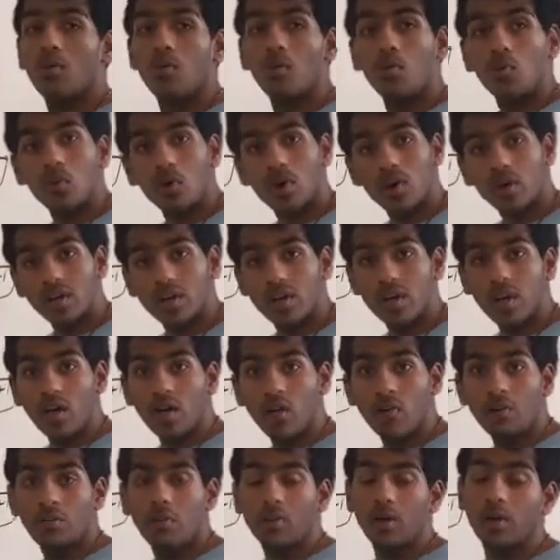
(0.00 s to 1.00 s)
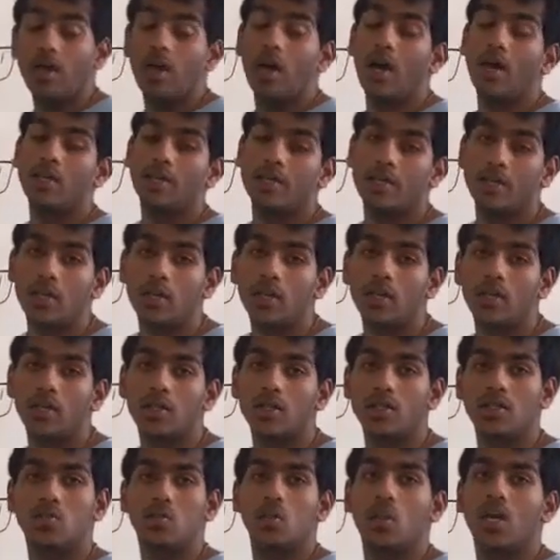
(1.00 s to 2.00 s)
We're done, but not done,
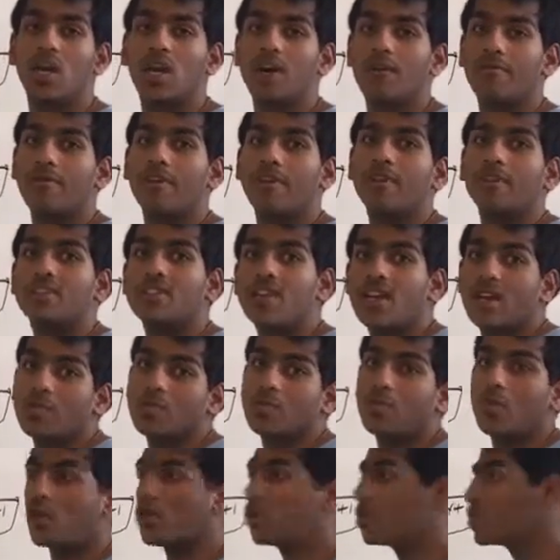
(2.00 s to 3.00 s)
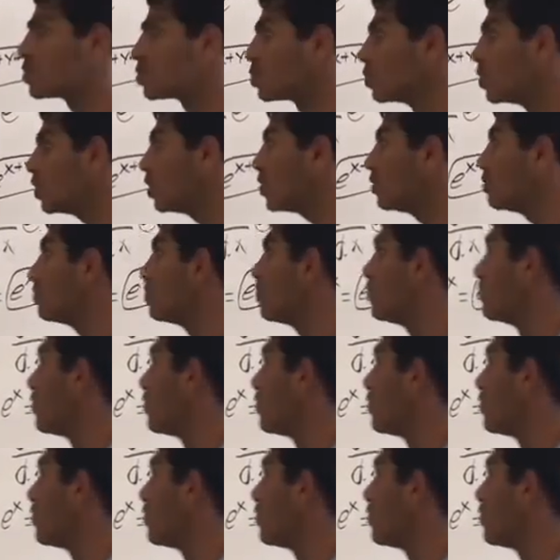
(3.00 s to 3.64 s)
because we got to find the second part as well.